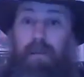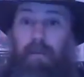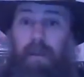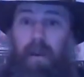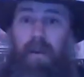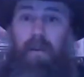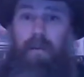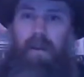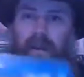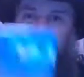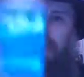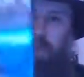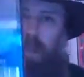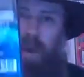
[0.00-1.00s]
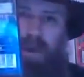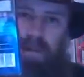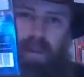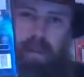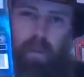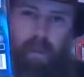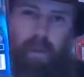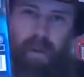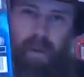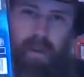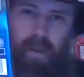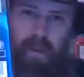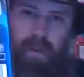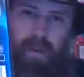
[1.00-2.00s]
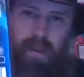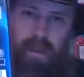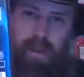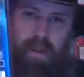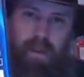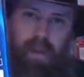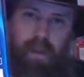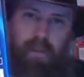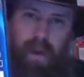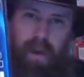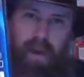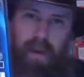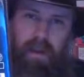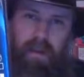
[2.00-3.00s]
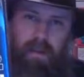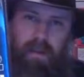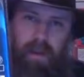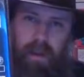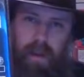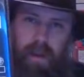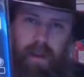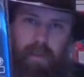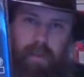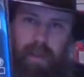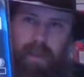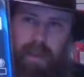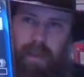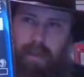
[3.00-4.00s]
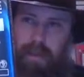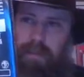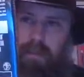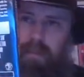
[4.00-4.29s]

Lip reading: far the best Spike Lee movie, in my opinion.